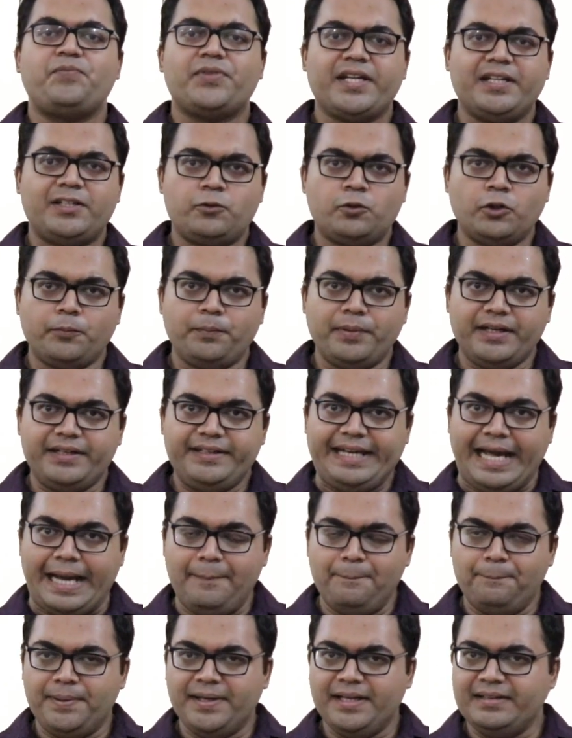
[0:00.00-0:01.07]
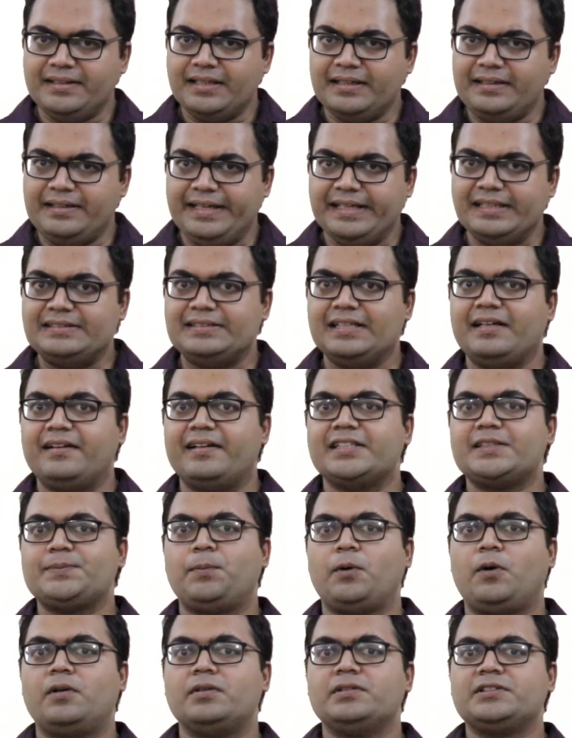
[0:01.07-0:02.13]
it could be dampening the T-cell
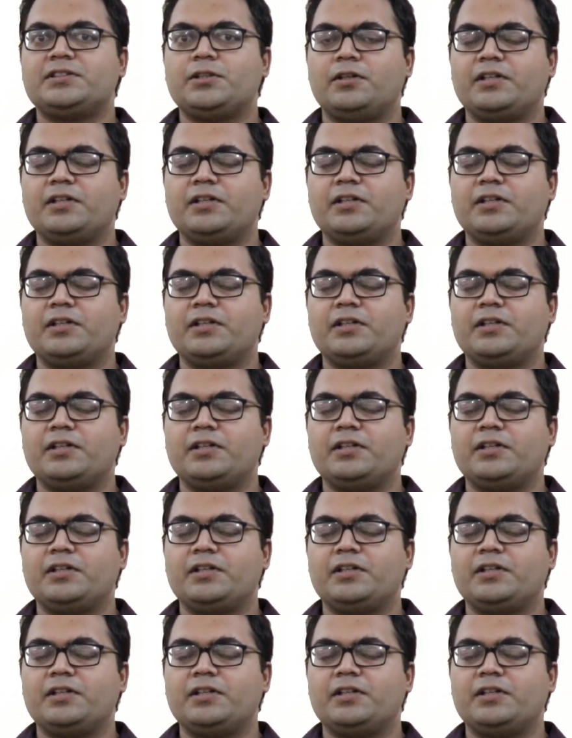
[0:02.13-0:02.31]
response